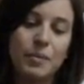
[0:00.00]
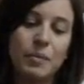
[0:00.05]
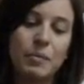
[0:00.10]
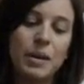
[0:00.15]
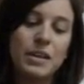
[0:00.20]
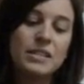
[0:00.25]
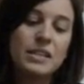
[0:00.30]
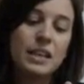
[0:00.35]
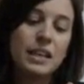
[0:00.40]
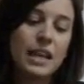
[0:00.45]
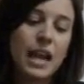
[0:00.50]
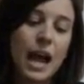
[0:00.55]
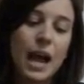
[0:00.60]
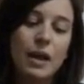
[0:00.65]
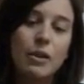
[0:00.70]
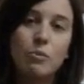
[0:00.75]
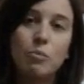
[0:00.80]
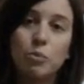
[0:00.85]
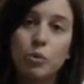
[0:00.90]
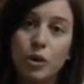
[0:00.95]
basically
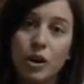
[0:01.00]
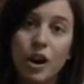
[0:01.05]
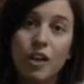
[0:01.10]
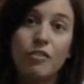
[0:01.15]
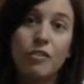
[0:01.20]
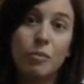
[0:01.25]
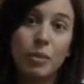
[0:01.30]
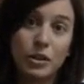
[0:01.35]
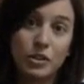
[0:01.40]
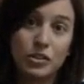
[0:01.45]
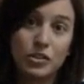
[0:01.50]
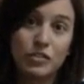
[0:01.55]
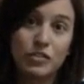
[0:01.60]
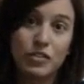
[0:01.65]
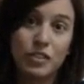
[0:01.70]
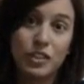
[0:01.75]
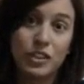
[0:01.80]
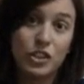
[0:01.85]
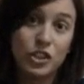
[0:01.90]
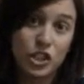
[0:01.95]
I print off a bunch
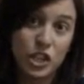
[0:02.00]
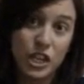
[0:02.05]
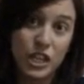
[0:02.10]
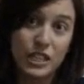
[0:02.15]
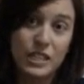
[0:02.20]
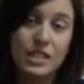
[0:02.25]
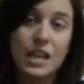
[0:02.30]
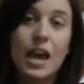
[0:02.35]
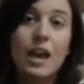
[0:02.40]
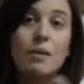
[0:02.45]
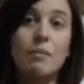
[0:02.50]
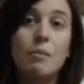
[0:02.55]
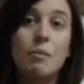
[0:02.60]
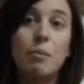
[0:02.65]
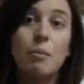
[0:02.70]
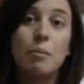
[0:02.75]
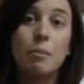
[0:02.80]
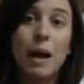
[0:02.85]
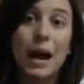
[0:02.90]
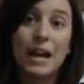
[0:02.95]
of the sheets and
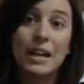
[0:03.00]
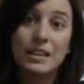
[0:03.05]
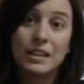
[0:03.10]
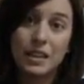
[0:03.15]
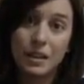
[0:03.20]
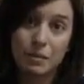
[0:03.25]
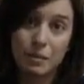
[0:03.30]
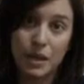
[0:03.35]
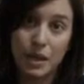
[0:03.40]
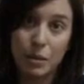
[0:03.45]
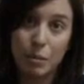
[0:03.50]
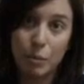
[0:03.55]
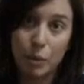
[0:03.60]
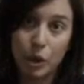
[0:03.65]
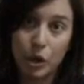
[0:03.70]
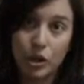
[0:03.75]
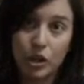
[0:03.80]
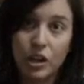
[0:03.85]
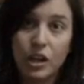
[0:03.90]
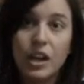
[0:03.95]
bind them in a
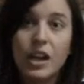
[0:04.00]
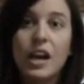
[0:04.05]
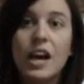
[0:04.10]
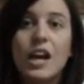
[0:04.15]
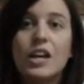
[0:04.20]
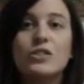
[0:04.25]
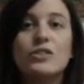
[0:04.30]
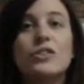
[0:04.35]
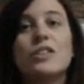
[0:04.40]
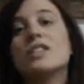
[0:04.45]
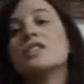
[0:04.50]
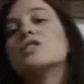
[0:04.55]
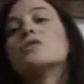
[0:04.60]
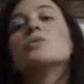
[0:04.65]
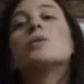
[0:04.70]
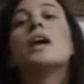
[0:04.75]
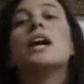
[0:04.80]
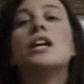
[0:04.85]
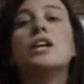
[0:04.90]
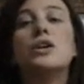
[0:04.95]
book. And so this is
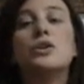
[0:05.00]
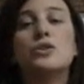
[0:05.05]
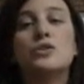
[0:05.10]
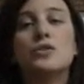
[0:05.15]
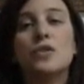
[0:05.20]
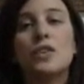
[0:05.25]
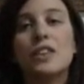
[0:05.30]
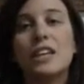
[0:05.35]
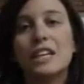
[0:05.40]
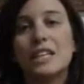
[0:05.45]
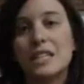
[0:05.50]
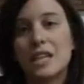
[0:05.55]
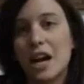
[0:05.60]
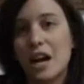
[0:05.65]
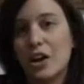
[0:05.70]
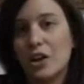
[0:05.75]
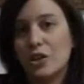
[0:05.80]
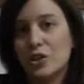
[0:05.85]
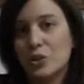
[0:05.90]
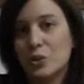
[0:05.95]
what I use for the
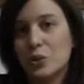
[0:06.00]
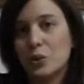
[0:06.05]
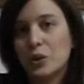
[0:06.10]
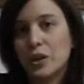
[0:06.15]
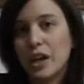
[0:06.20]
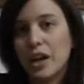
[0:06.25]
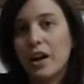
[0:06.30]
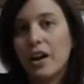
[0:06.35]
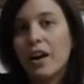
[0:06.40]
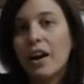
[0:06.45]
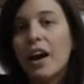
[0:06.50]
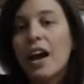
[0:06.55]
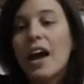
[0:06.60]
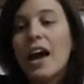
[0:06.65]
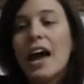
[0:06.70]
entire school year.